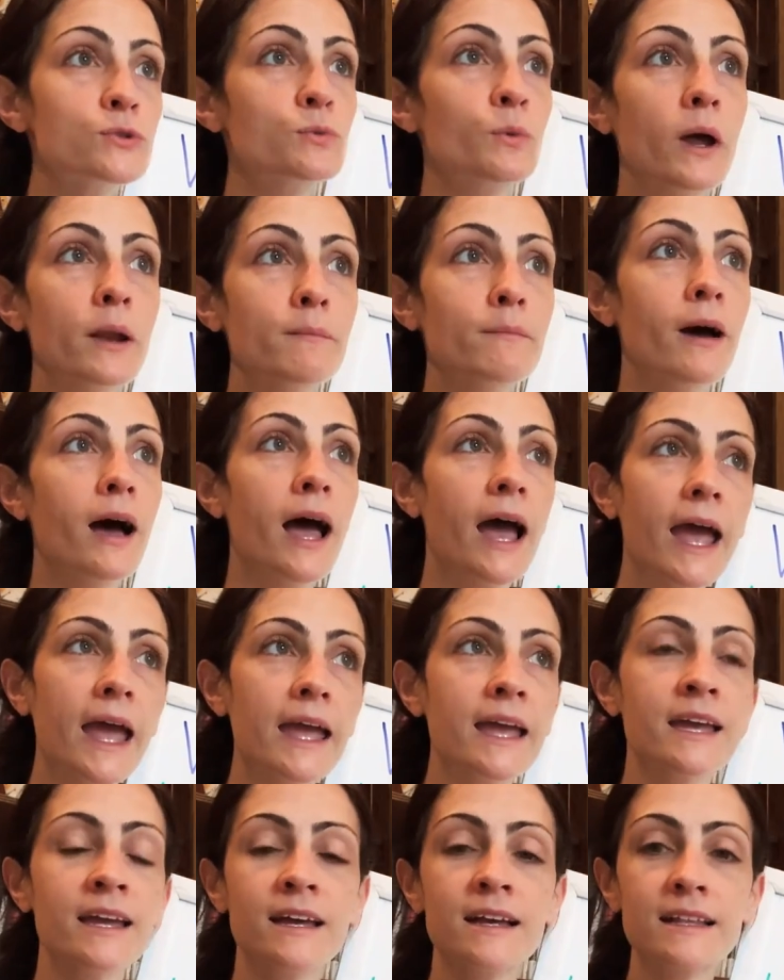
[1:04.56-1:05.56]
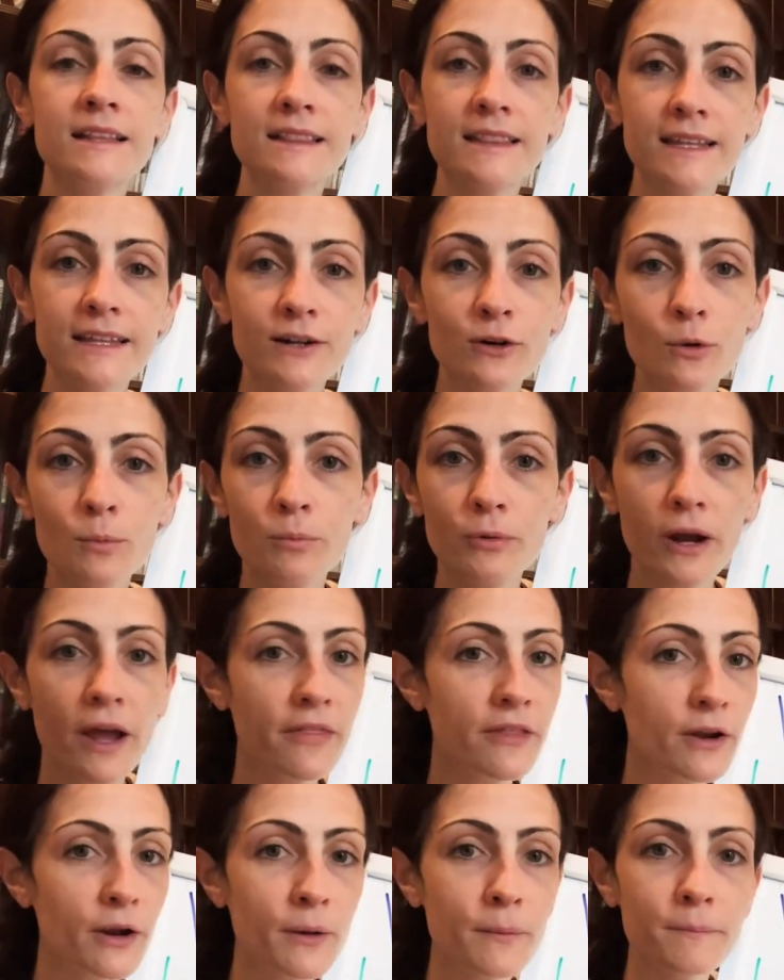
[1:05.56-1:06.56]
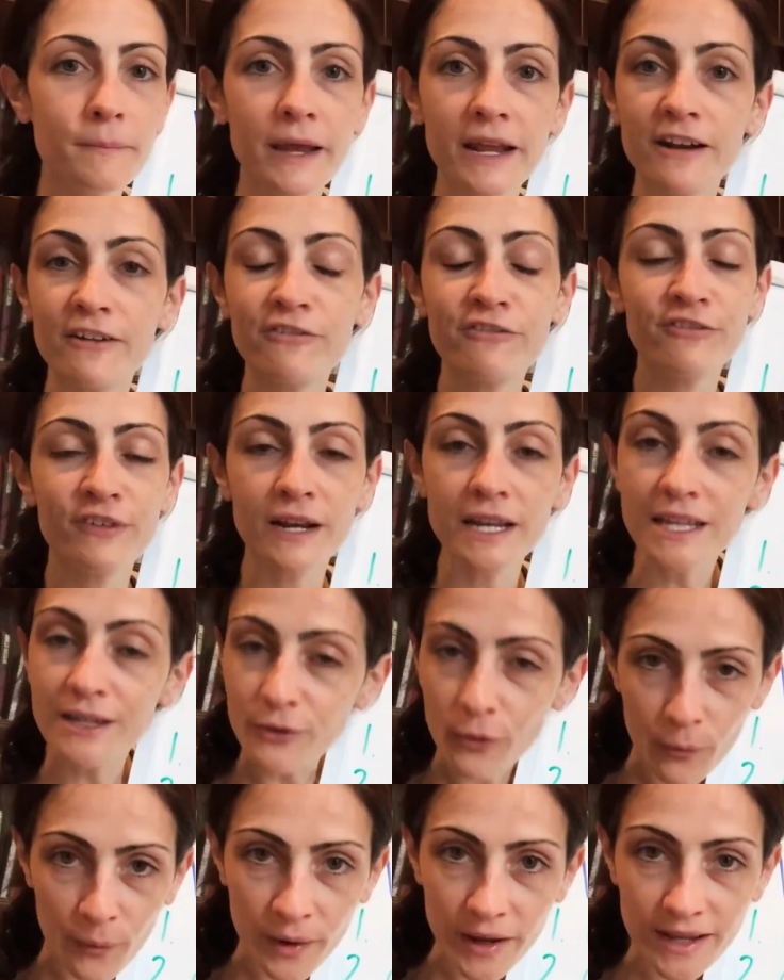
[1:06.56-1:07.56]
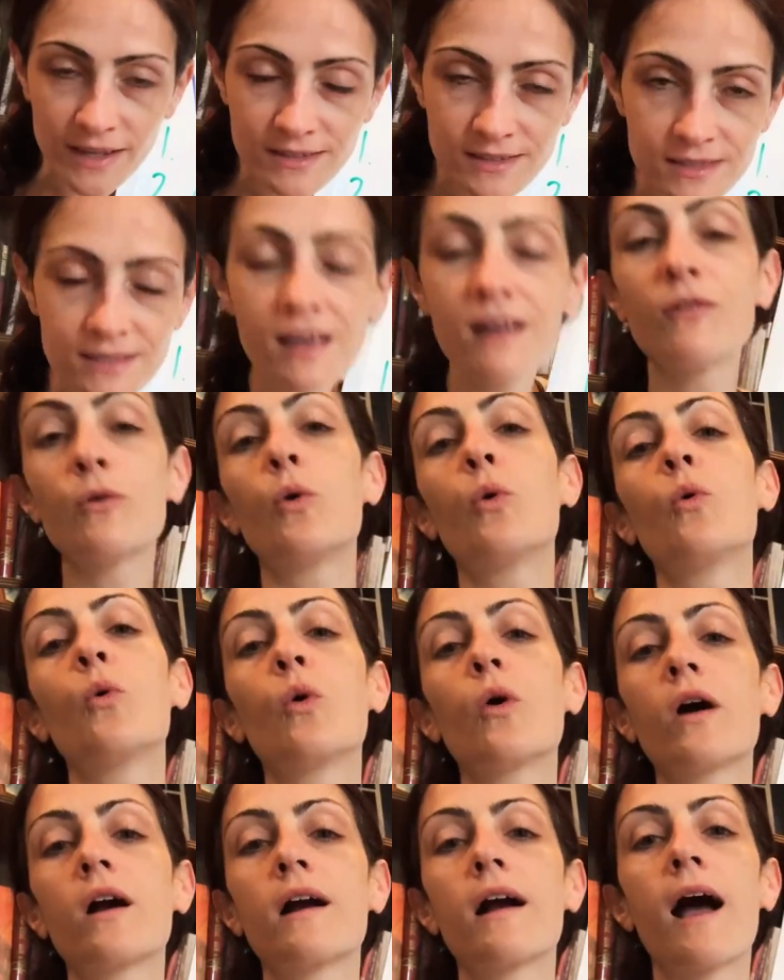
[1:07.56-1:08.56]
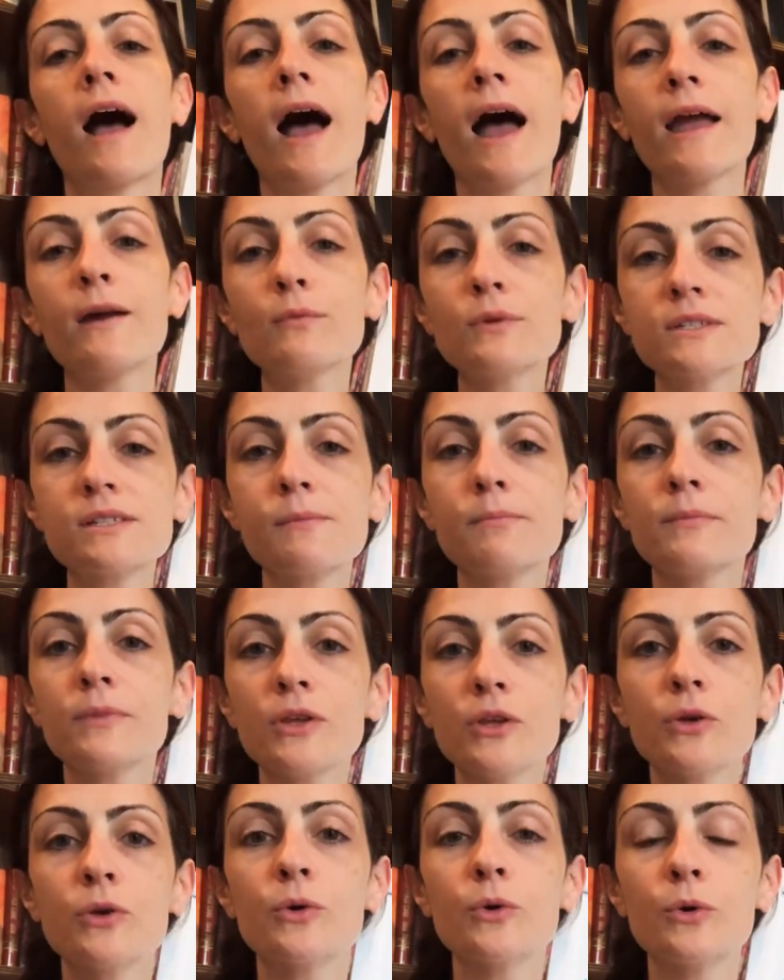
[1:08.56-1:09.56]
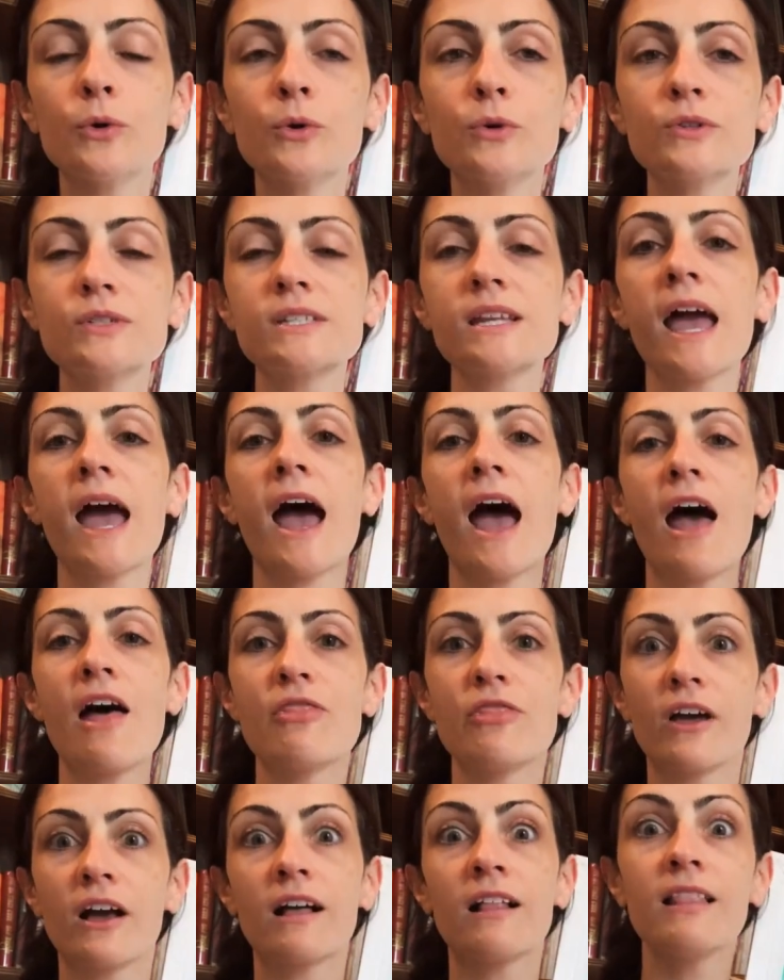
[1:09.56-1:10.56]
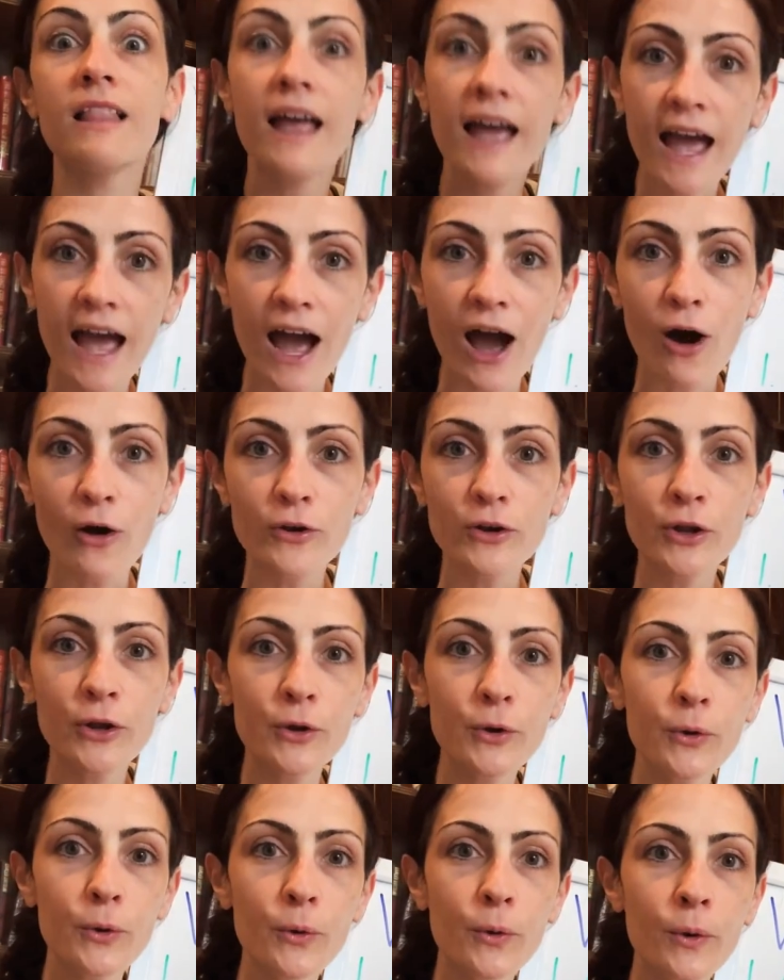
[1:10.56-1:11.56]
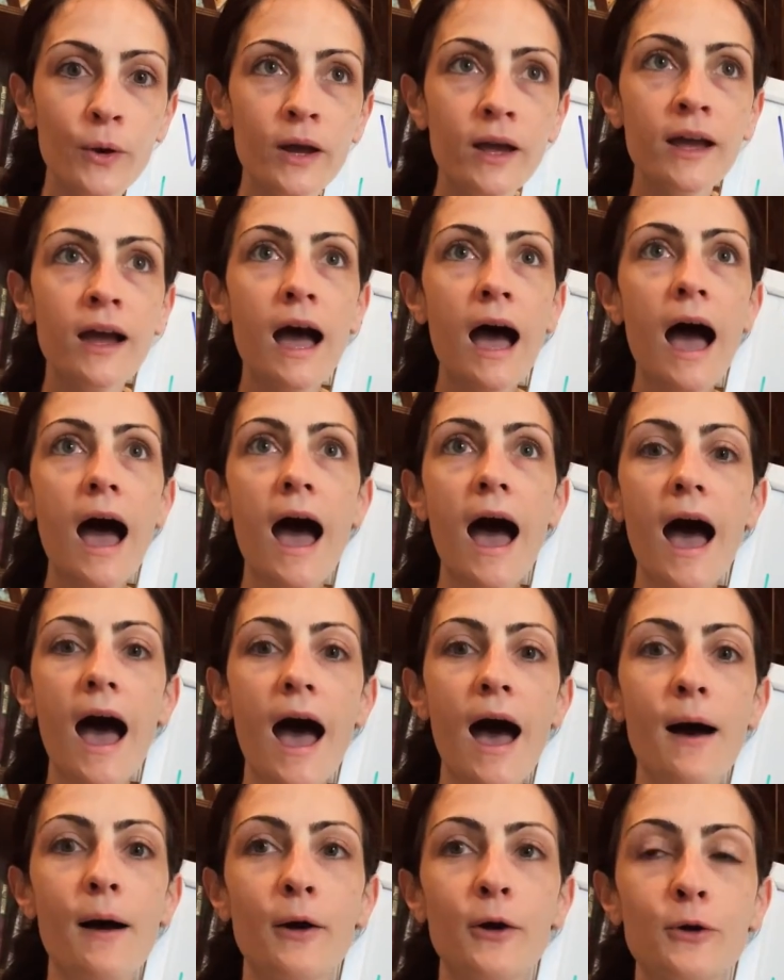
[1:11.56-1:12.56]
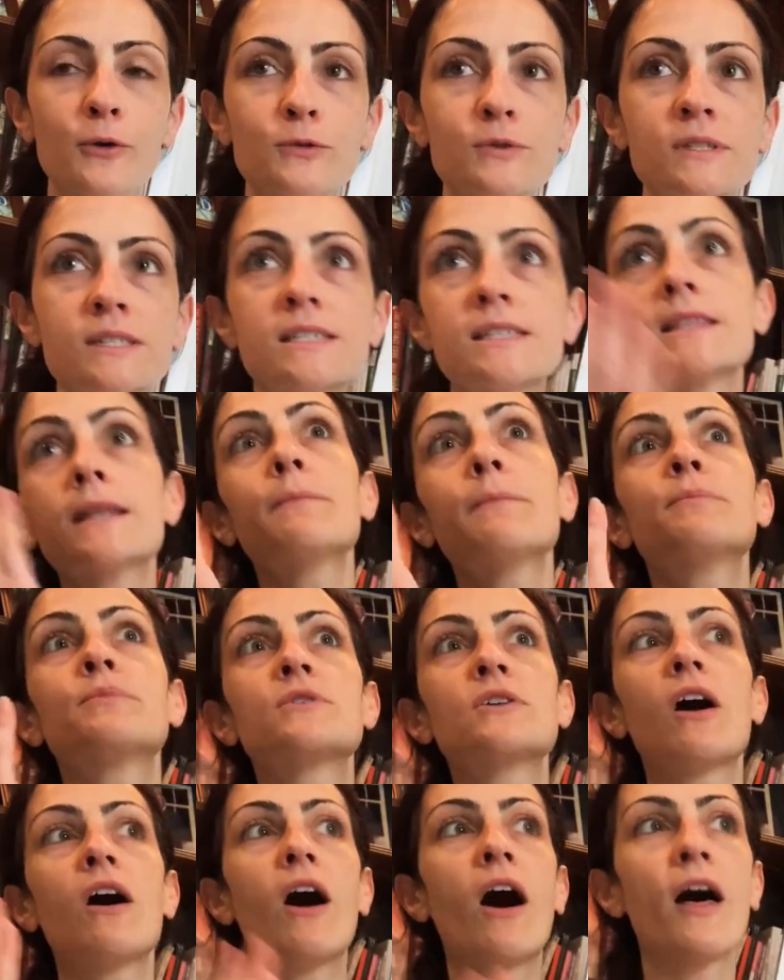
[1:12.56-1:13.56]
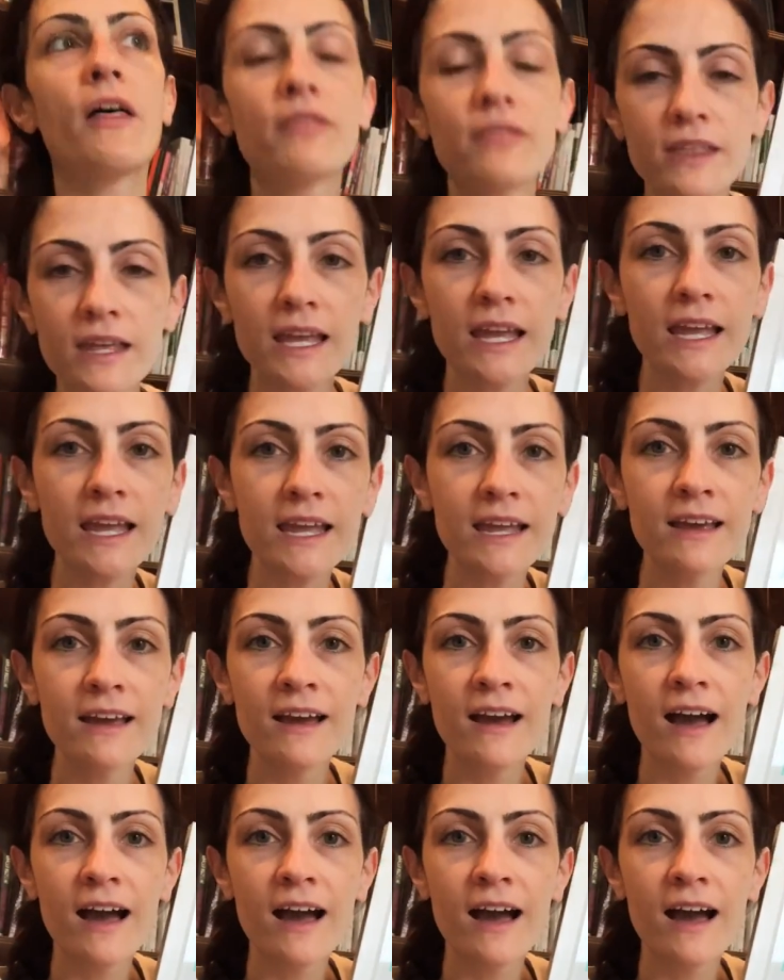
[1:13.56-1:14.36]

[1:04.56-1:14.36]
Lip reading: when my little brother made a funny noise. Or I was amused at the clown who slipped on the